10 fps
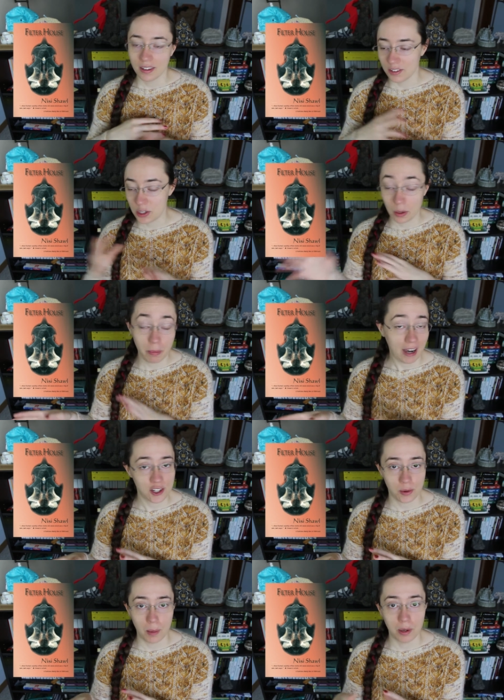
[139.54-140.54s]
do a
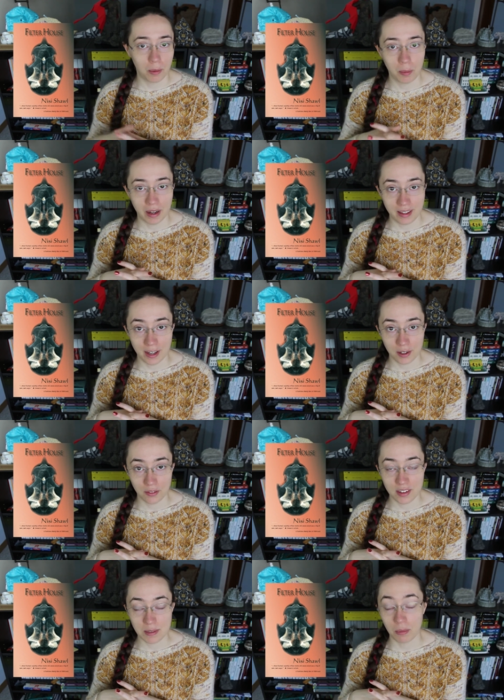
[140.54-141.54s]
batch wrap up by the end
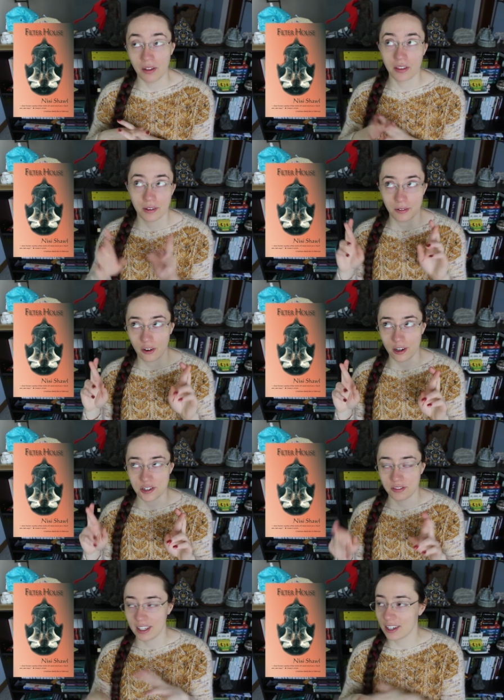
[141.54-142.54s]
of this month
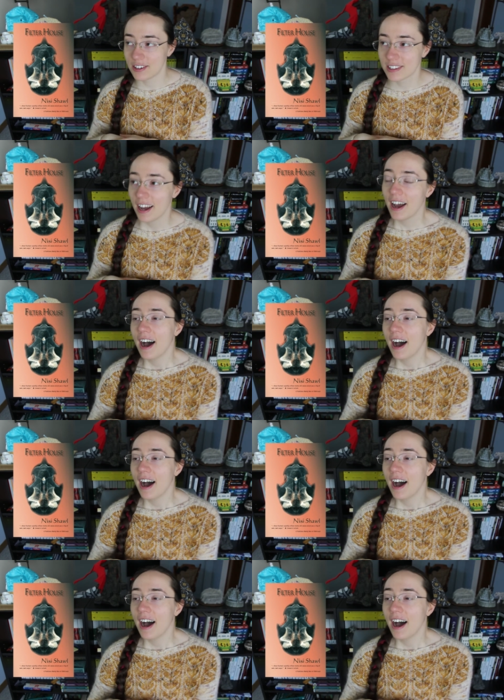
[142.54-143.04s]
cross your fingers.